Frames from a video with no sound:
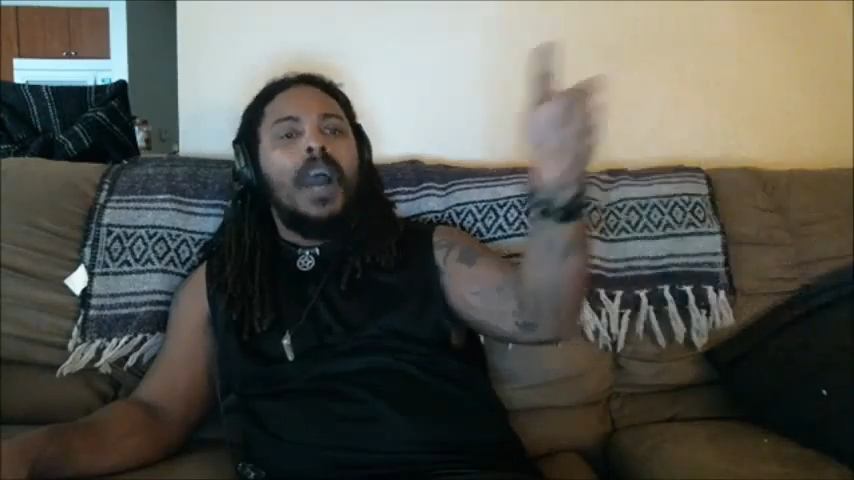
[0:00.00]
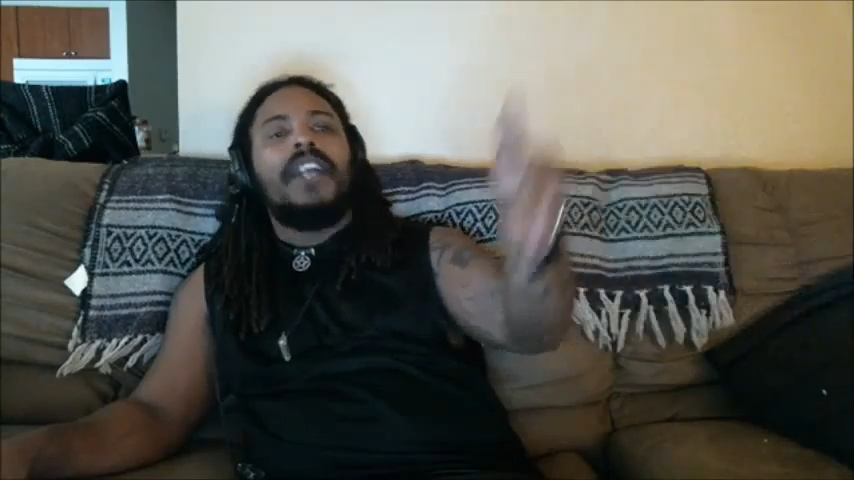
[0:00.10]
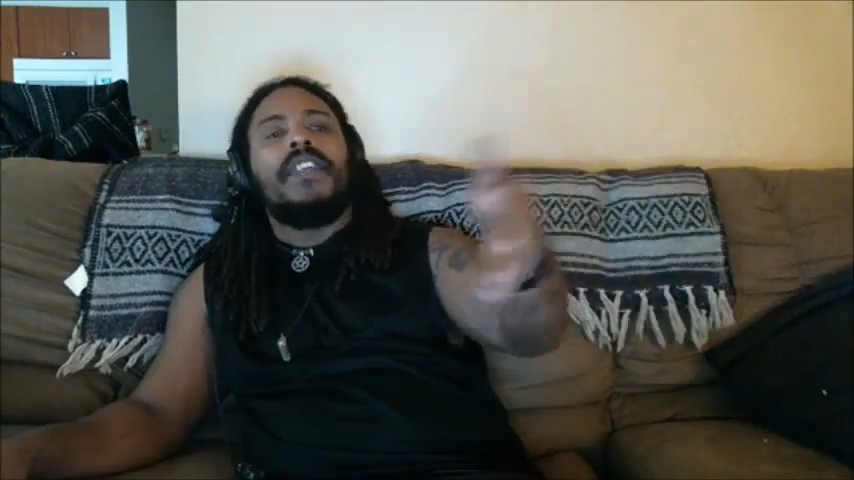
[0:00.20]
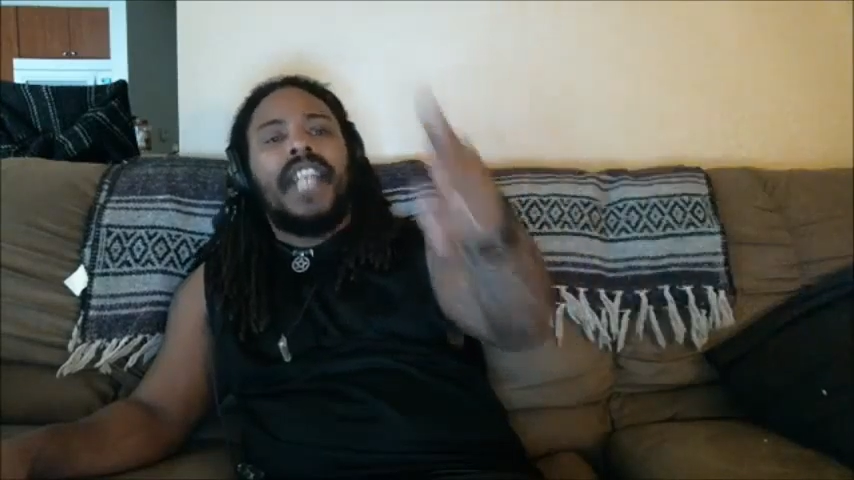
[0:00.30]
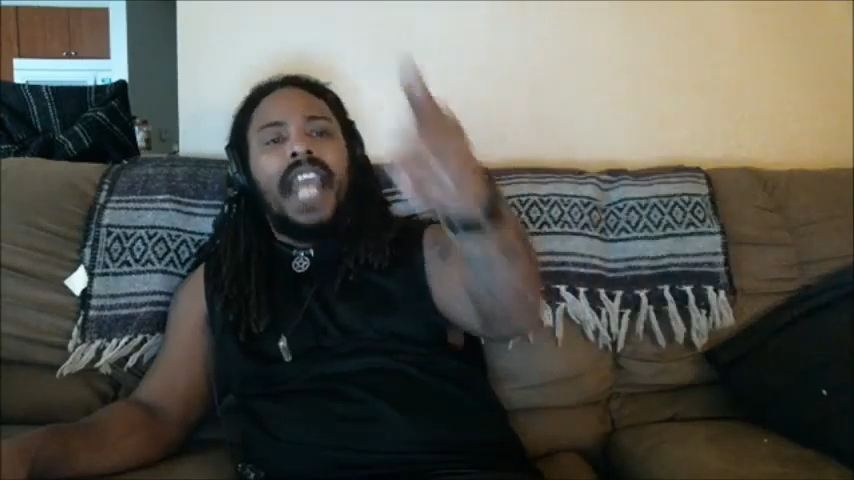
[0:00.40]

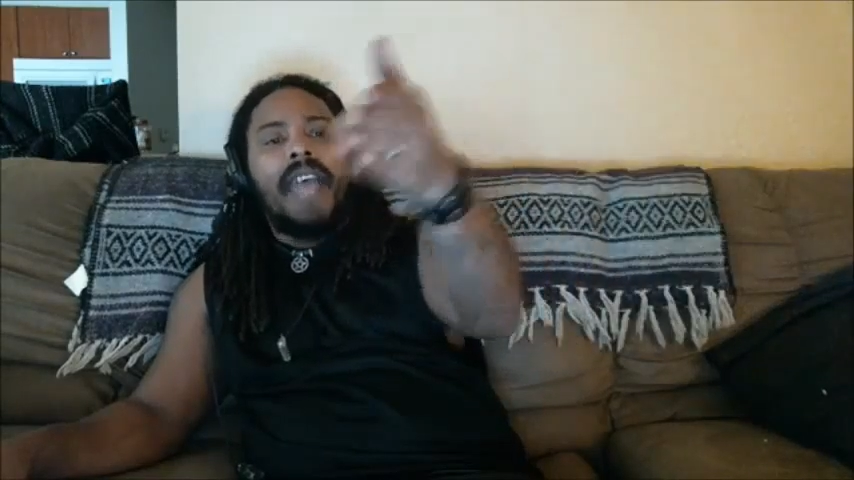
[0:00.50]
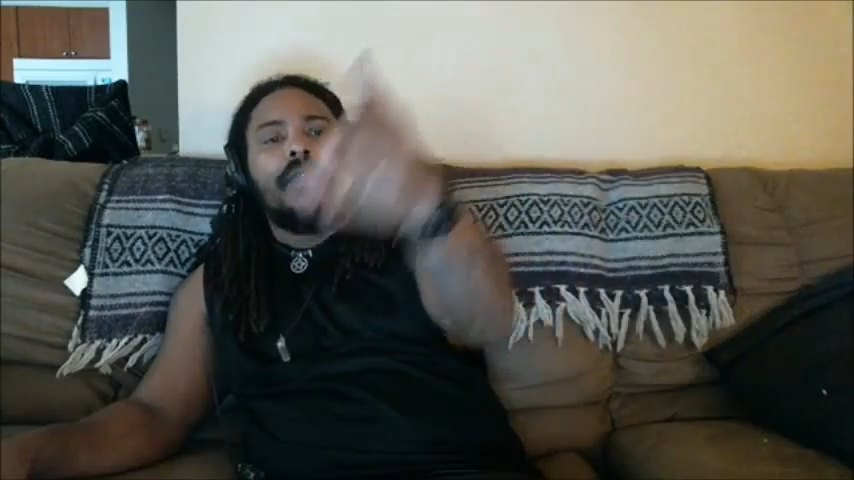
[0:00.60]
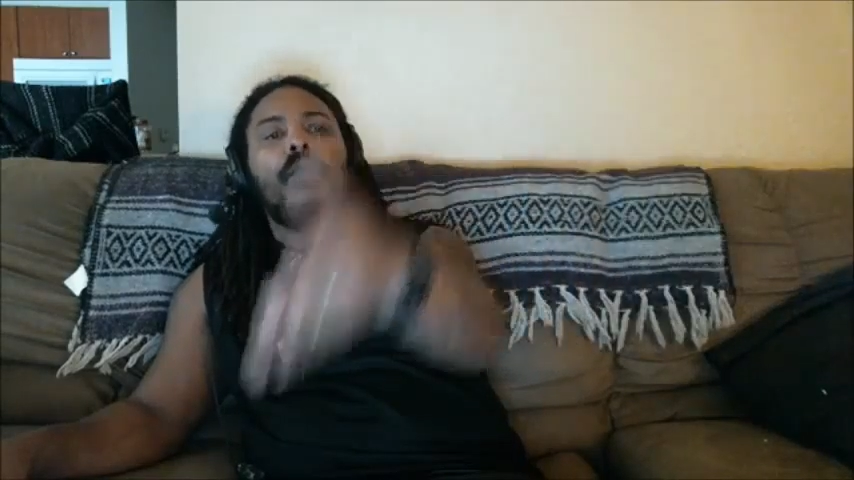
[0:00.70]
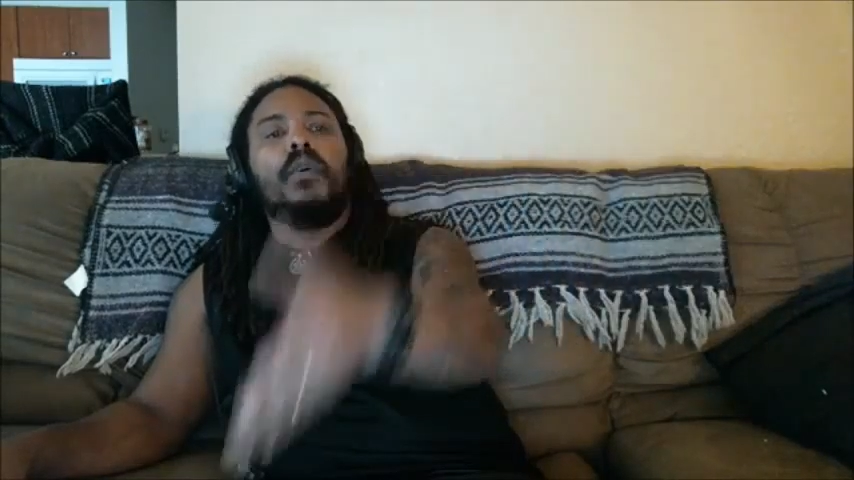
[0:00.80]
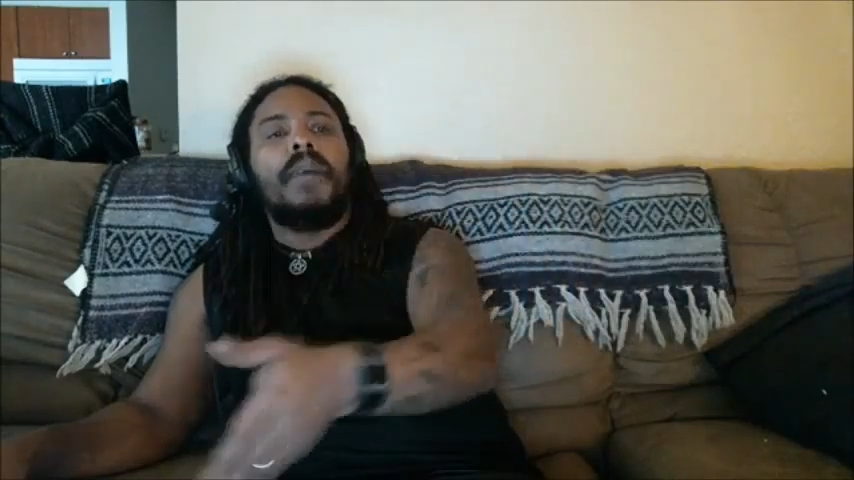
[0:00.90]
require
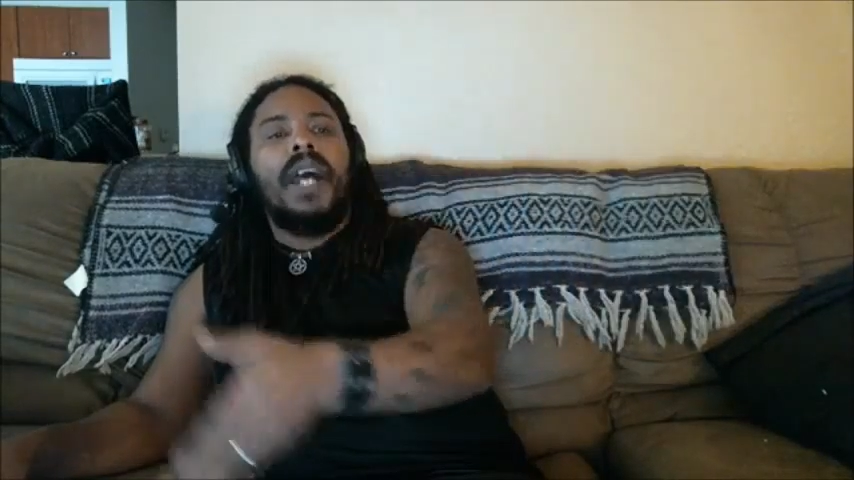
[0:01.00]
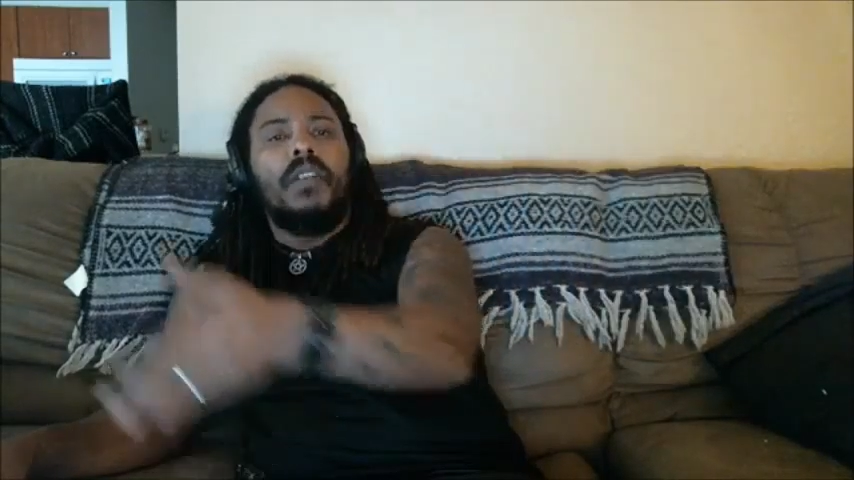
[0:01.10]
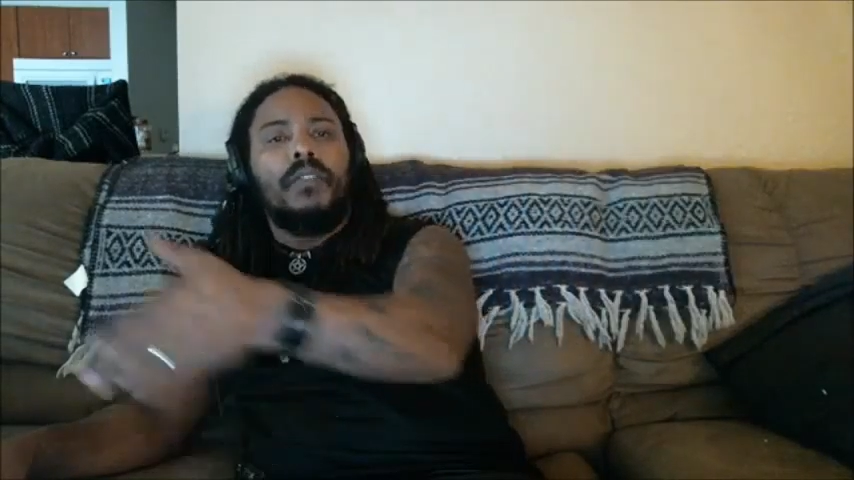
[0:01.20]
that I have a